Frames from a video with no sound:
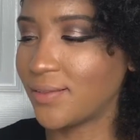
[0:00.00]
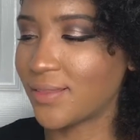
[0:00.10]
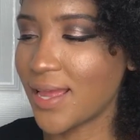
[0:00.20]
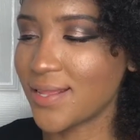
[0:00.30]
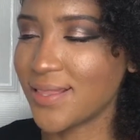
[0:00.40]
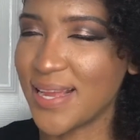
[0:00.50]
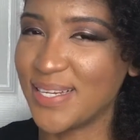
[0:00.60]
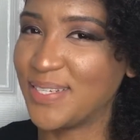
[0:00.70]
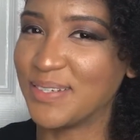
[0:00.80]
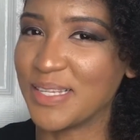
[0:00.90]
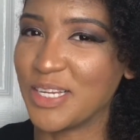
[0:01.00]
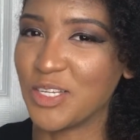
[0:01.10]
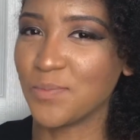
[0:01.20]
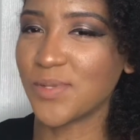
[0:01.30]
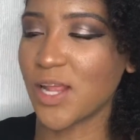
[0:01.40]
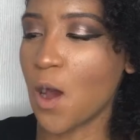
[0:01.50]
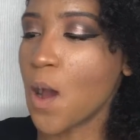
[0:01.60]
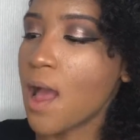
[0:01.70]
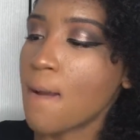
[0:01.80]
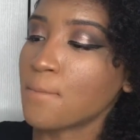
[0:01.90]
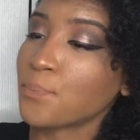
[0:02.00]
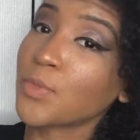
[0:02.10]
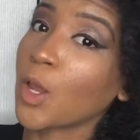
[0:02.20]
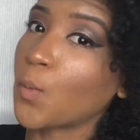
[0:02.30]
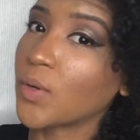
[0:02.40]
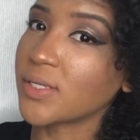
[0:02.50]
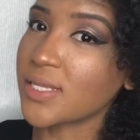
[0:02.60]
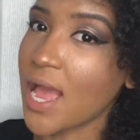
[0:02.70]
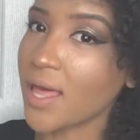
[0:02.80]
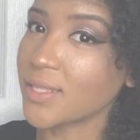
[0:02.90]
than they do in the tube, so we'll see how